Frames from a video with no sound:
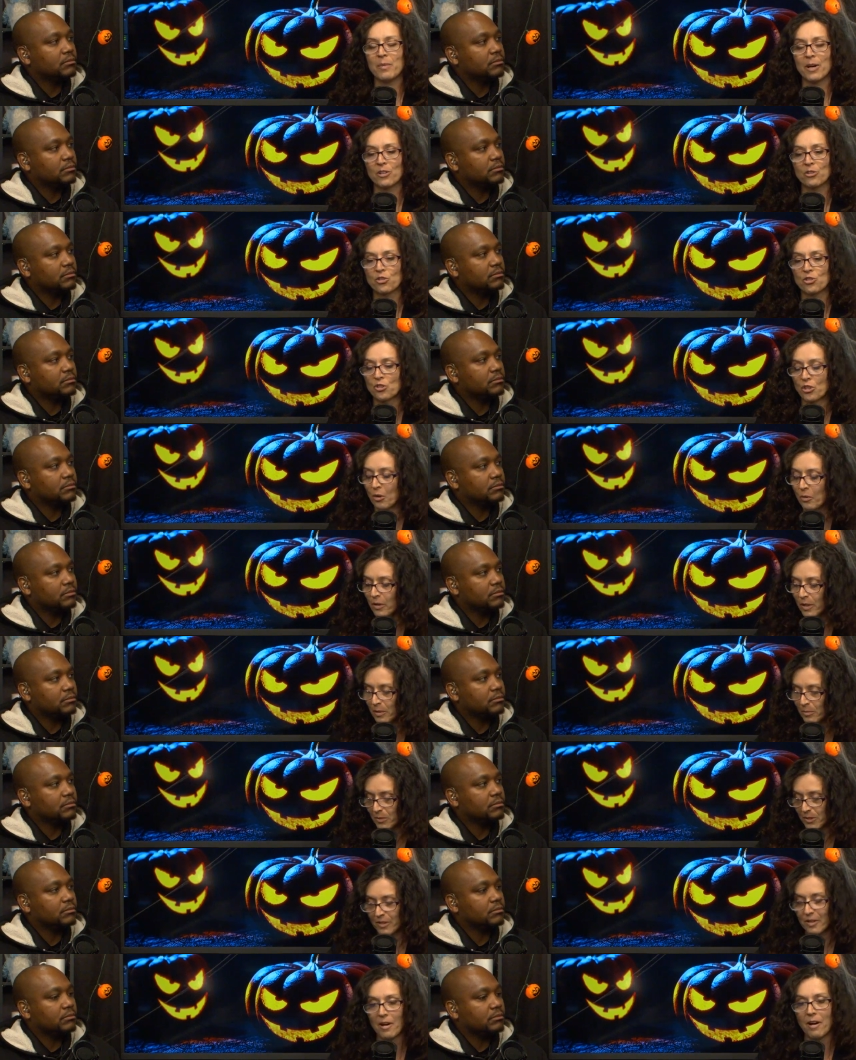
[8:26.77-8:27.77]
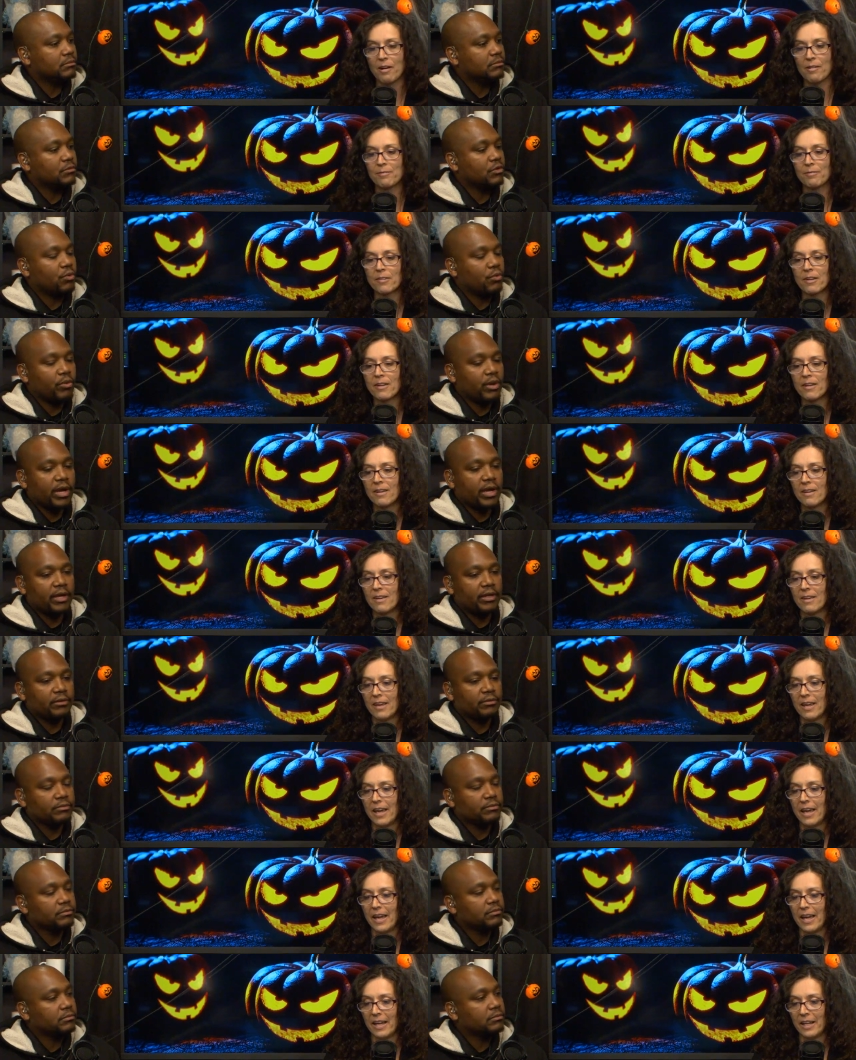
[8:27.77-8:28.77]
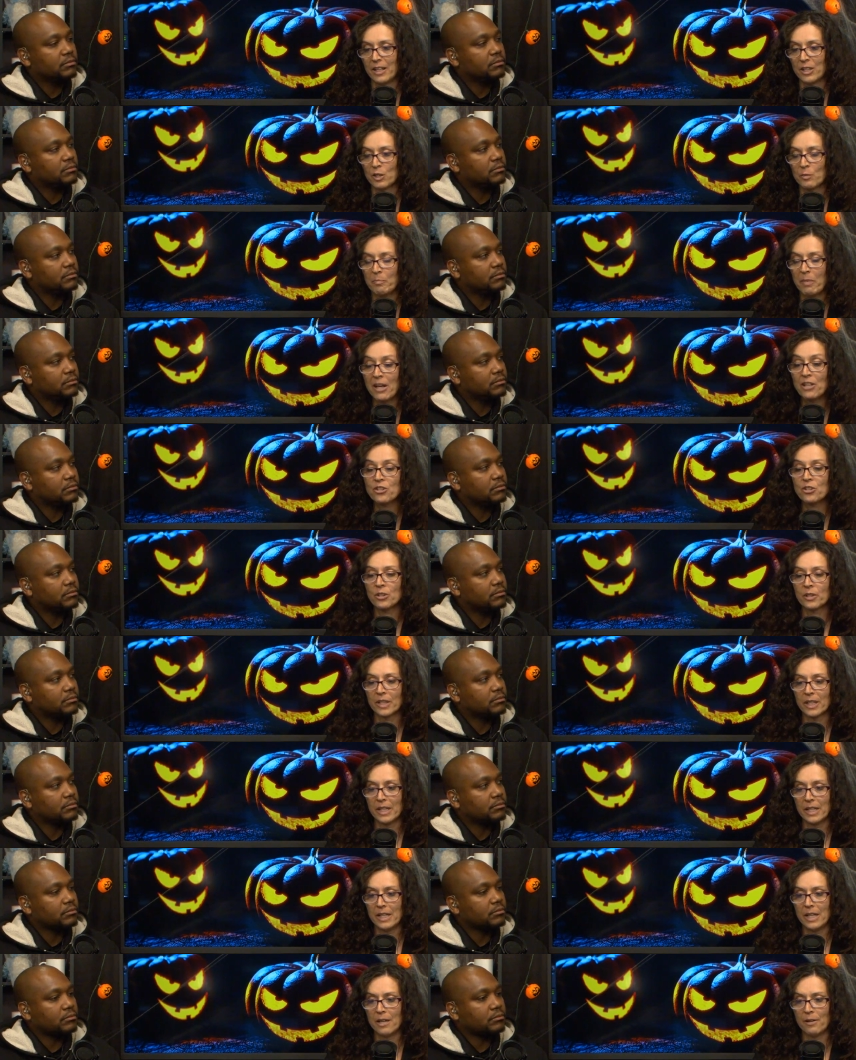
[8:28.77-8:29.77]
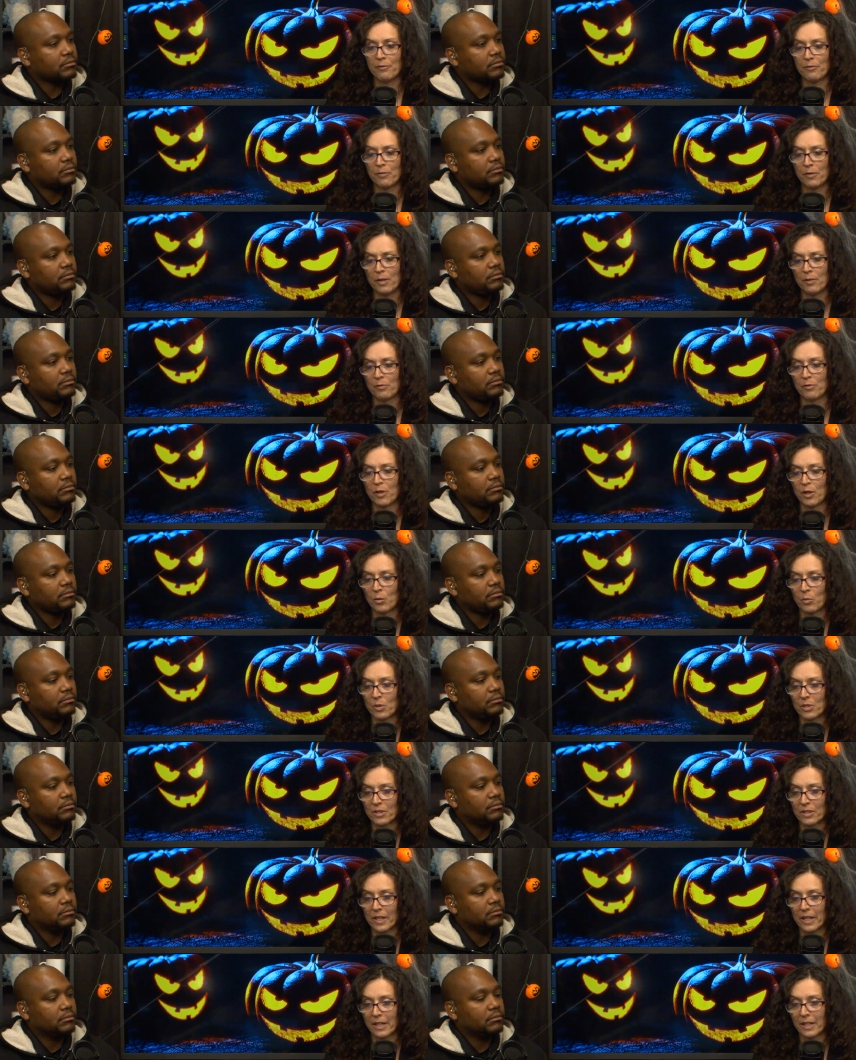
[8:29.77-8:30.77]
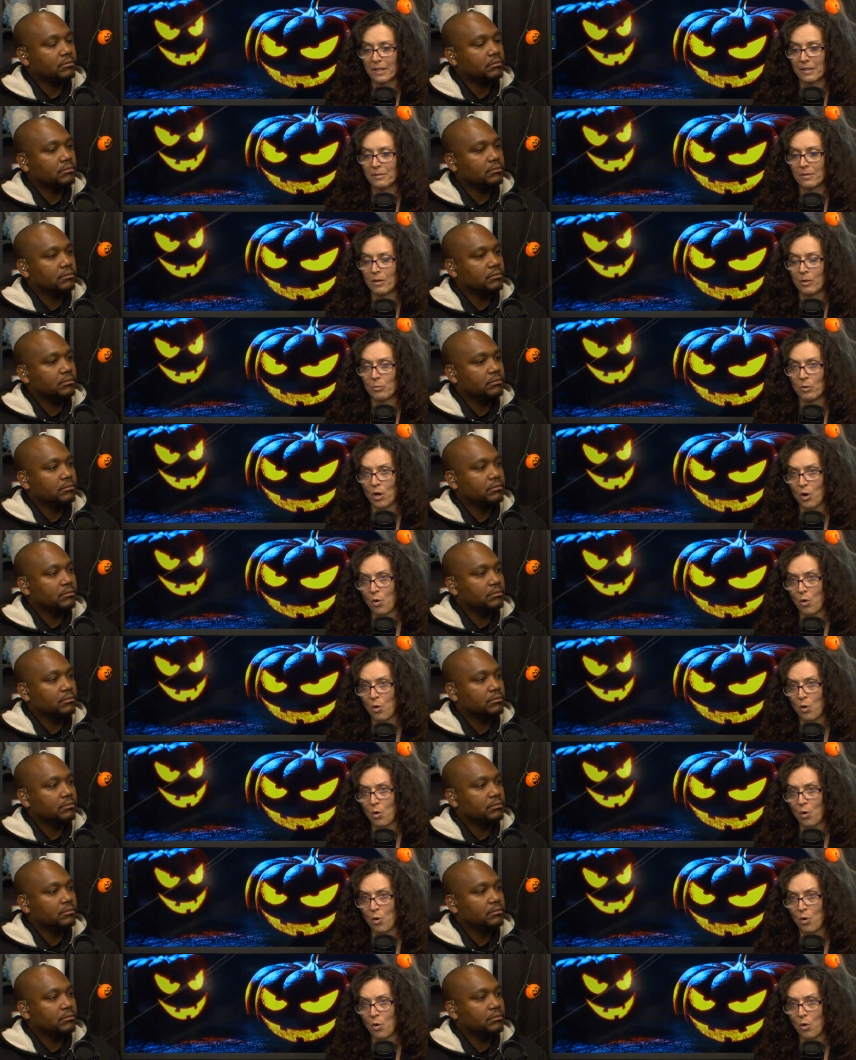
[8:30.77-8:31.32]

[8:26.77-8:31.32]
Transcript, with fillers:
Speaker 1: about showing himself right and especially if if there was like a, a